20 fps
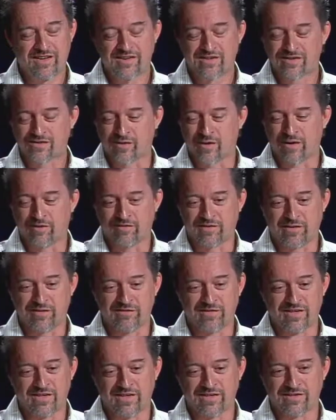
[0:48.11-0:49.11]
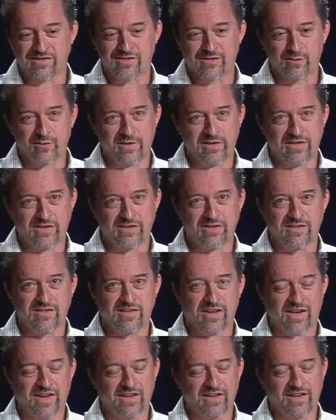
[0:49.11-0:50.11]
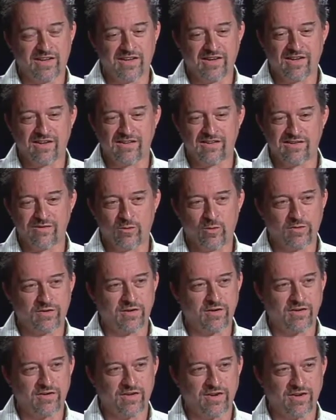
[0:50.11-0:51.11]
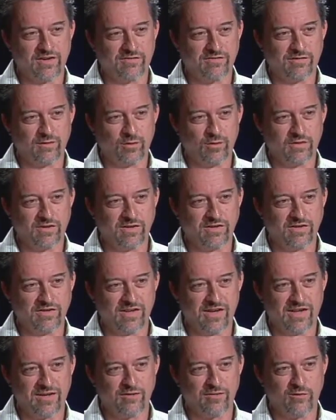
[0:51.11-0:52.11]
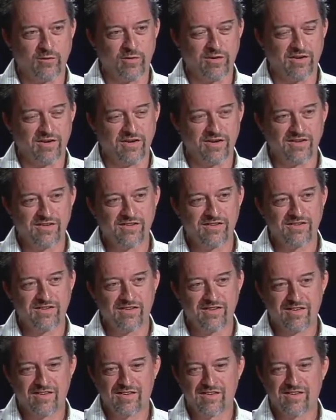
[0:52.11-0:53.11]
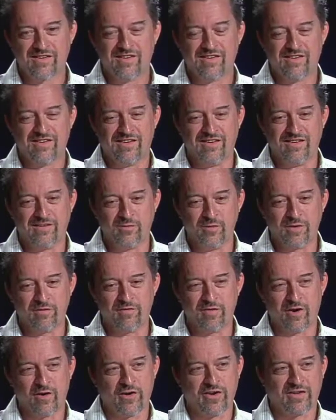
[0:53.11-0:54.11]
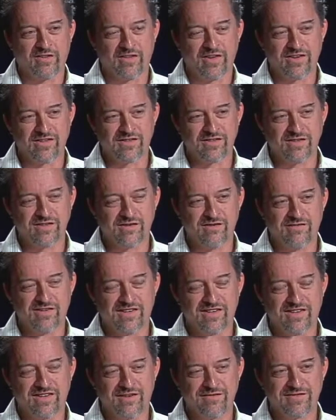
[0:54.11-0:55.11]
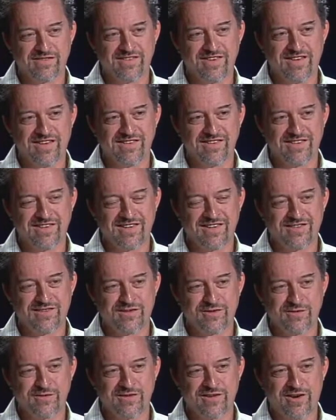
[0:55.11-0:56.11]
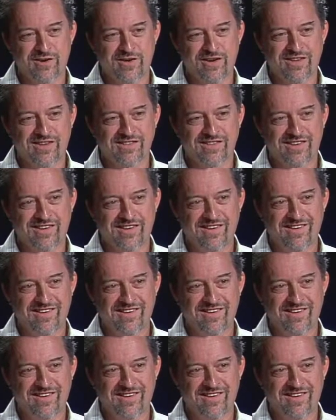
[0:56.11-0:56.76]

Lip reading: So I've lived in Sweden, Thailand, North Carolina, Florida, California, with varying lengths of stays in each of those areas.